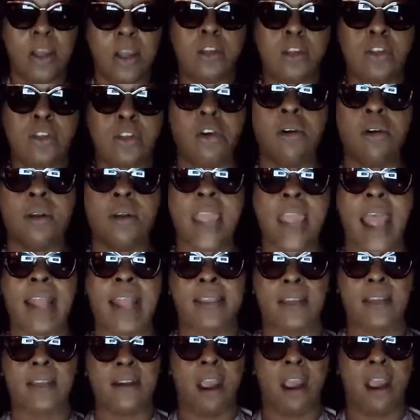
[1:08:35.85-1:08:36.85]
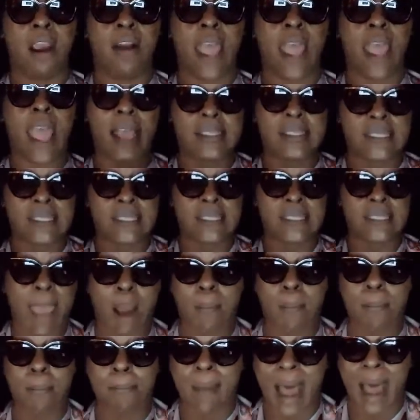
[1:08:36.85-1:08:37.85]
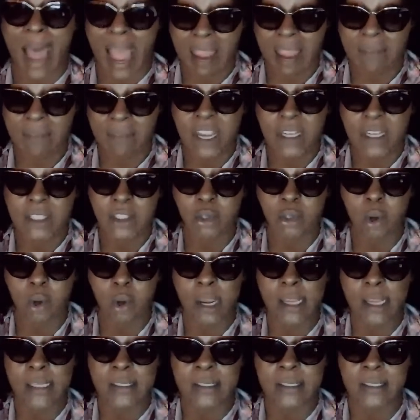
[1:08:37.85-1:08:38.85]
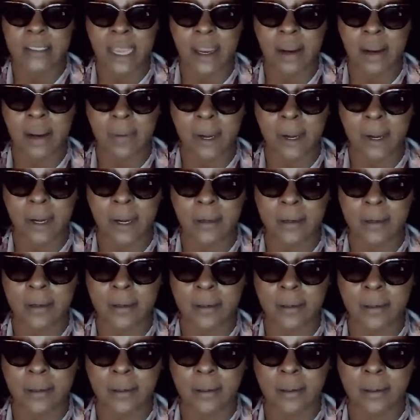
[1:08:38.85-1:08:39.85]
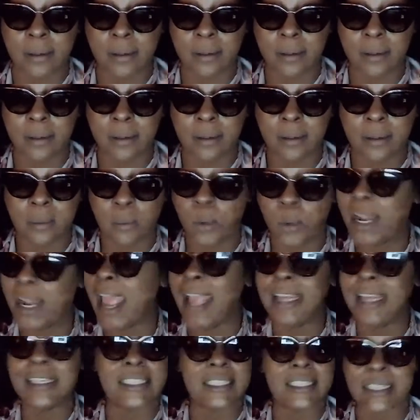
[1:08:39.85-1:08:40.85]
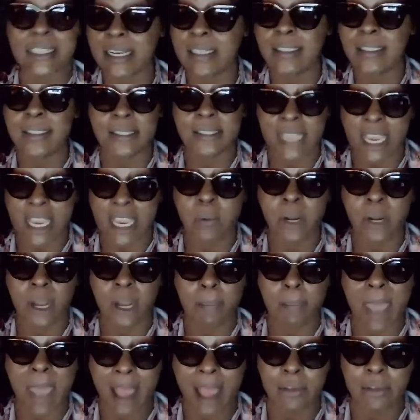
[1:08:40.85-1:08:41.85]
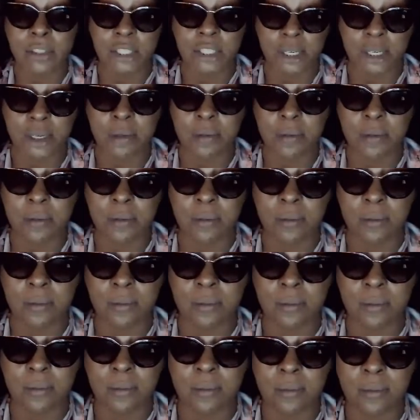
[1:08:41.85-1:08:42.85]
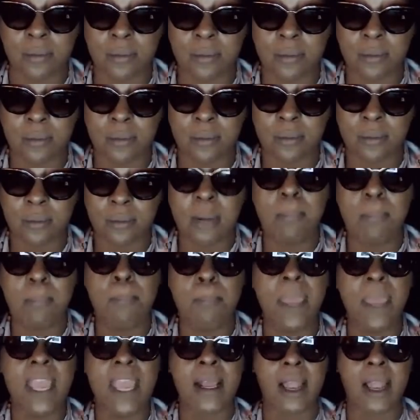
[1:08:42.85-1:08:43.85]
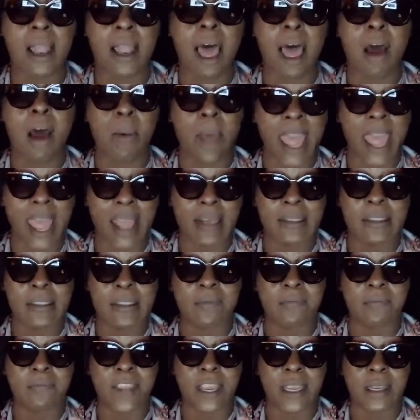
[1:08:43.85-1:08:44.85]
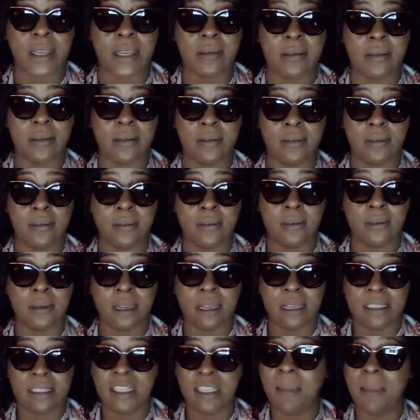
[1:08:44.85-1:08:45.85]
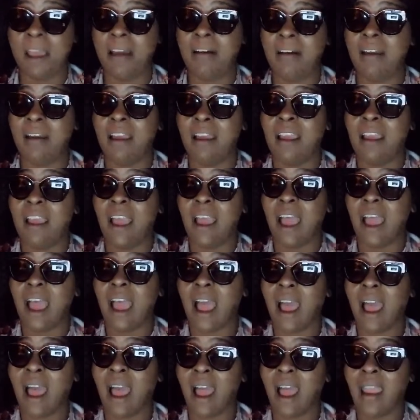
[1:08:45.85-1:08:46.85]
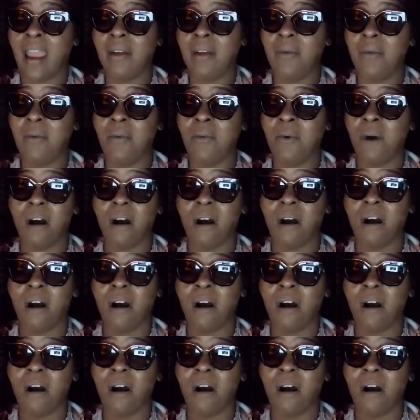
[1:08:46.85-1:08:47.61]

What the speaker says: You got the nerve to ask about my Victoria's Secret when ain't shit secret about you. Them big claw ass feet. Come out. I walk